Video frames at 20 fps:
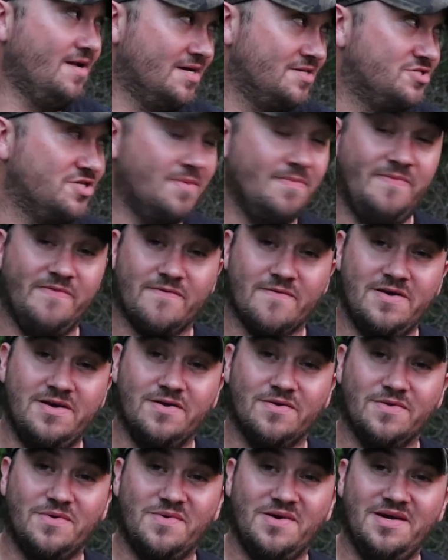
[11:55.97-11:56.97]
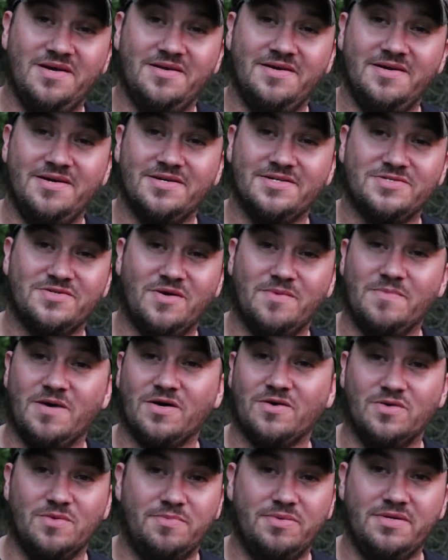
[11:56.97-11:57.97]
I jumped 3 on the way in here, so I'm not
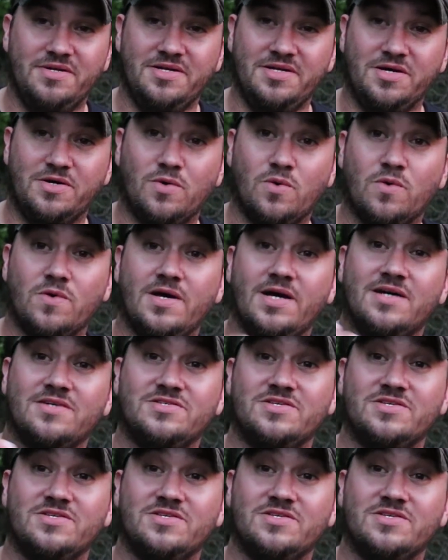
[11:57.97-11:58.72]
going to put any corn out.